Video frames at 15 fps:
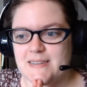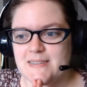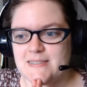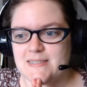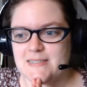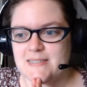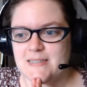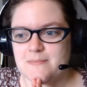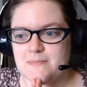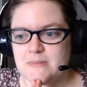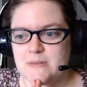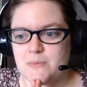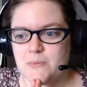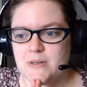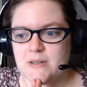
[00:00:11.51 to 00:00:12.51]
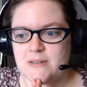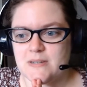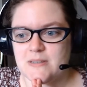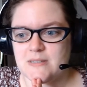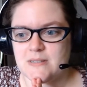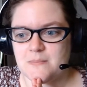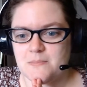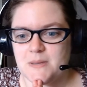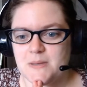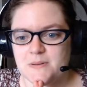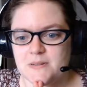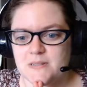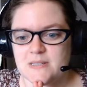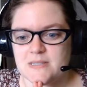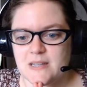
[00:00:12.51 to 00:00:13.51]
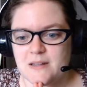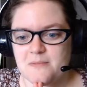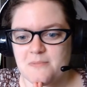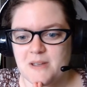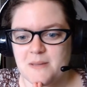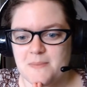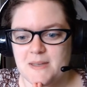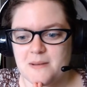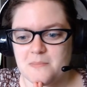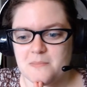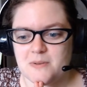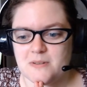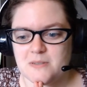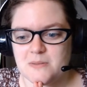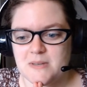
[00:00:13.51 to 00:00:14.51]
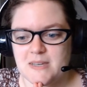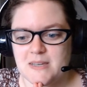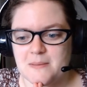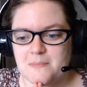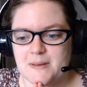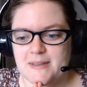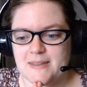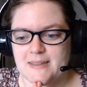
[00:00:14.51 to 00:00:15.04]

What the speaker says: It seems weird to some people to celebrate Banned Books Week, but